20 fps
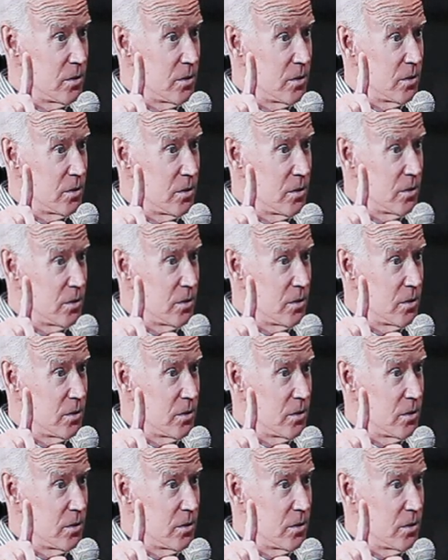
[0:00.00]

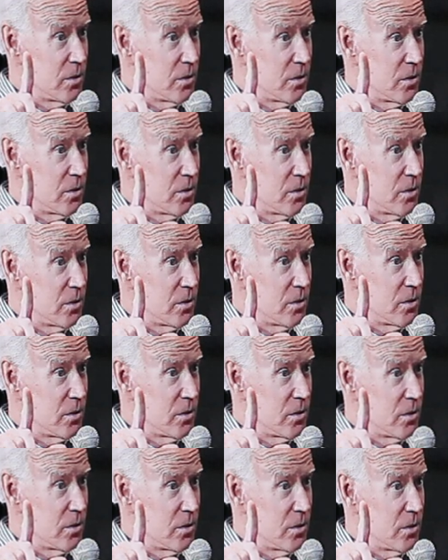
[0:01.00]

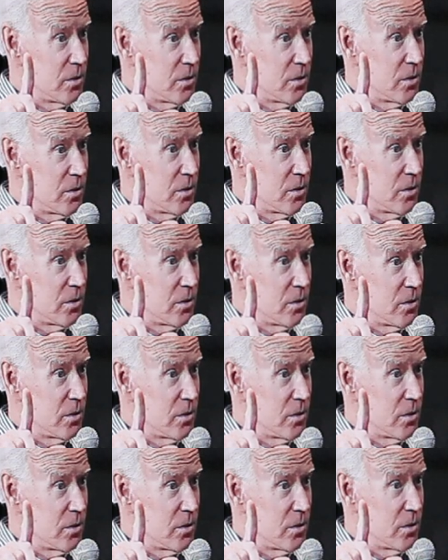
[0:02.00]

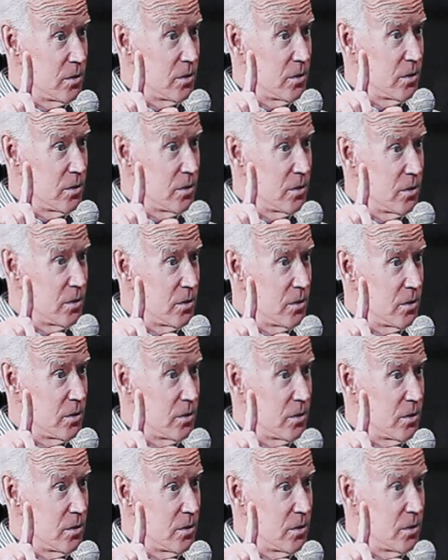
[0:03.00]

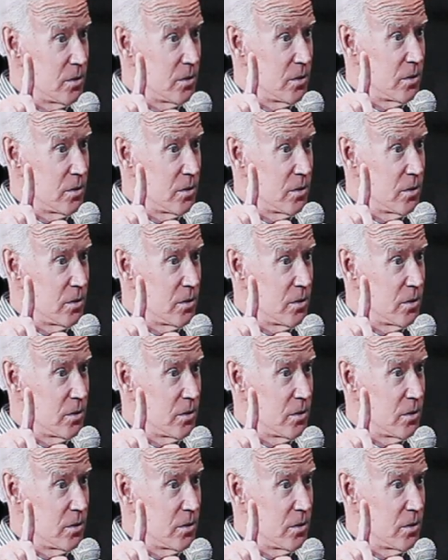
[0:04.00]
(silent)